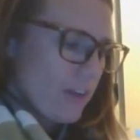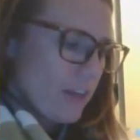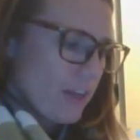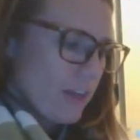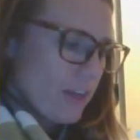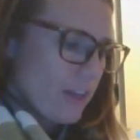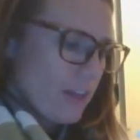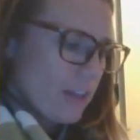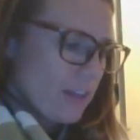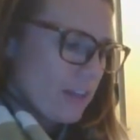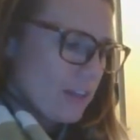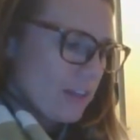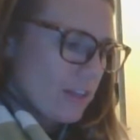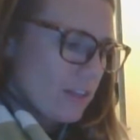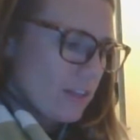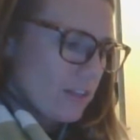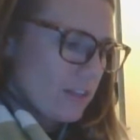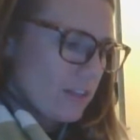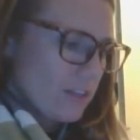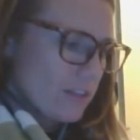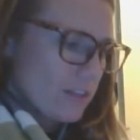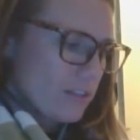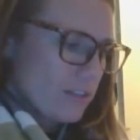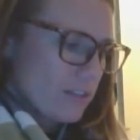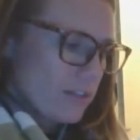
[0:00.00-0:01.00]

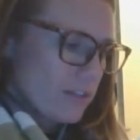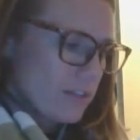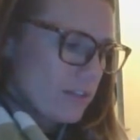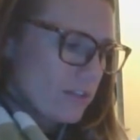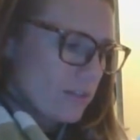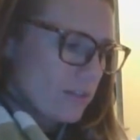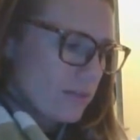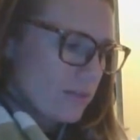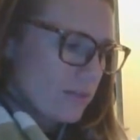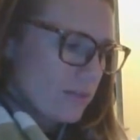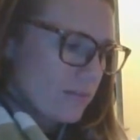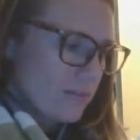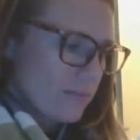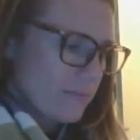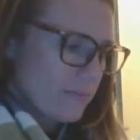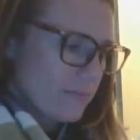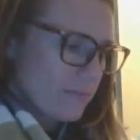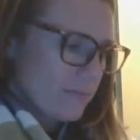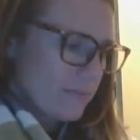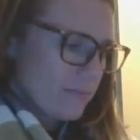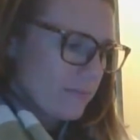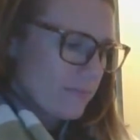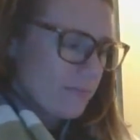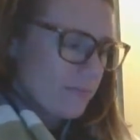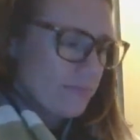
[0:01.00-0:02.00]
Ills.
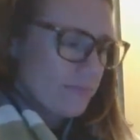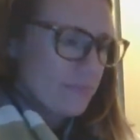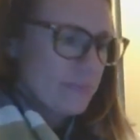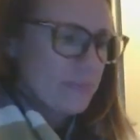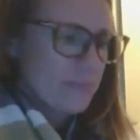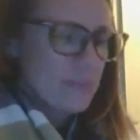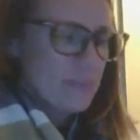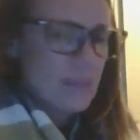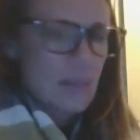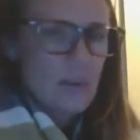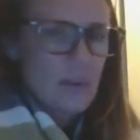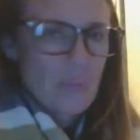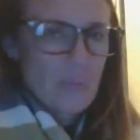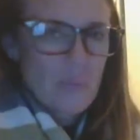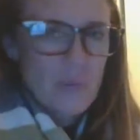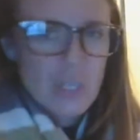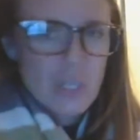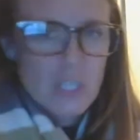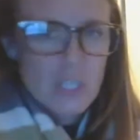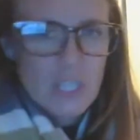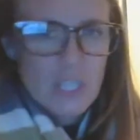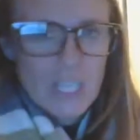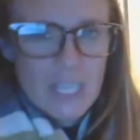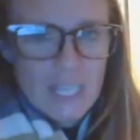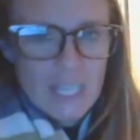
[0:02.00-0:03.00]
What do
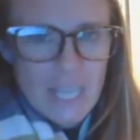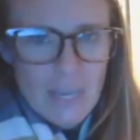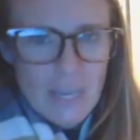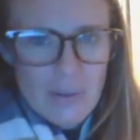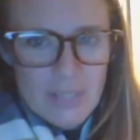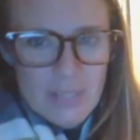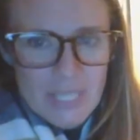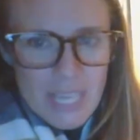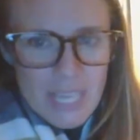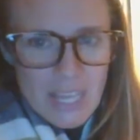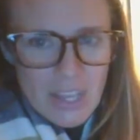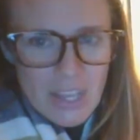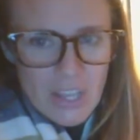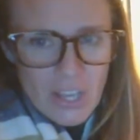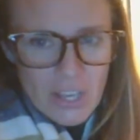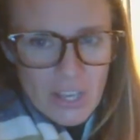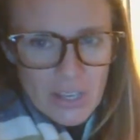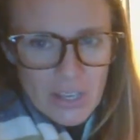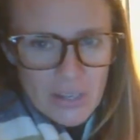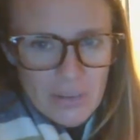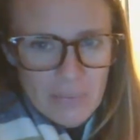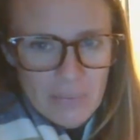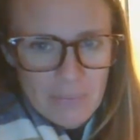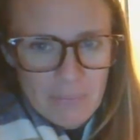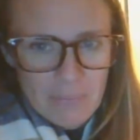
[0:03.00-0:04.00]
you think? How does that
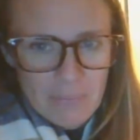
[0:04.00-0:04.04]
look?